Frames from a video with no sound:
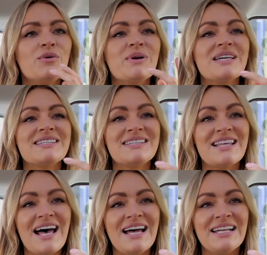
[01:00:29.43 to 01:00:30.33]
because
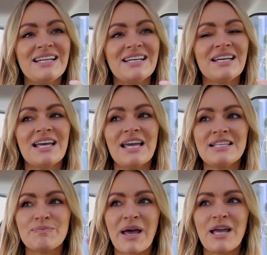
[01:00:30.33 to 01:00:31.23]
then
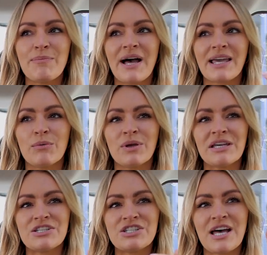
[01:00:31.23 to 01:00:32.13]
his pay packet would
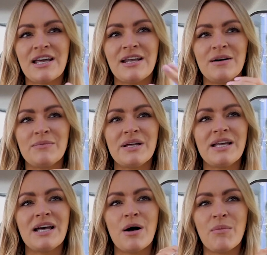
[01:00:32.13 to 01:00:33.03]
get shared up
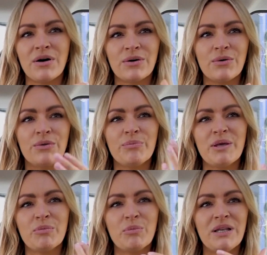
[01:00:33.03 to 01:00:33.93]
among all the
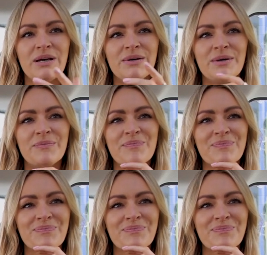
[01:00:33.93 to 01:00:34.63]
people below him.